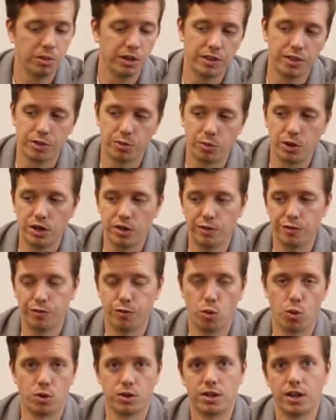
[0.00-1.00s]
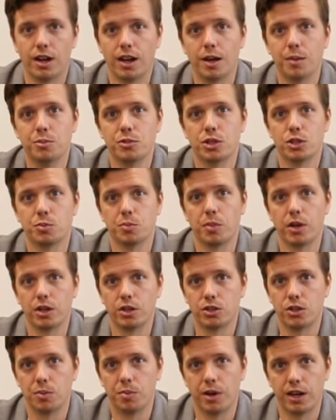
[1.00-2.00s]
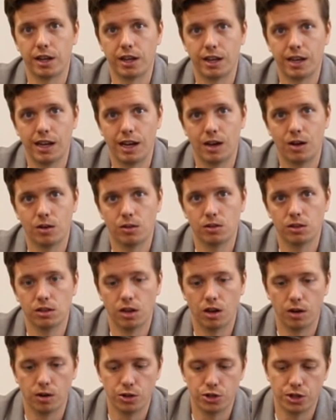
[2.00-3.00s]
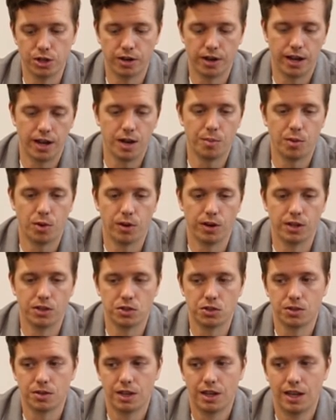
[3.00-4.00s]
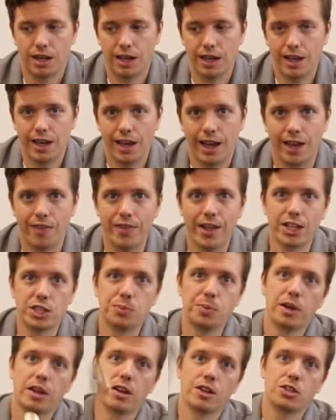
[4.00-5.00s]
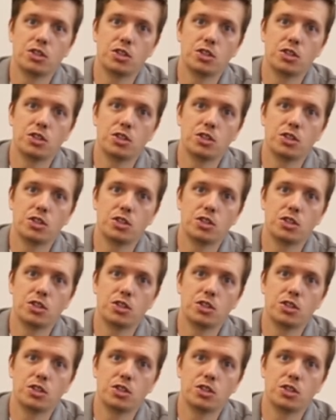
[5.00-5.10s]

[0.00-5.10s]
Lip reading: 3 to 4 times as much, depending on how large your hammer is. And that's because the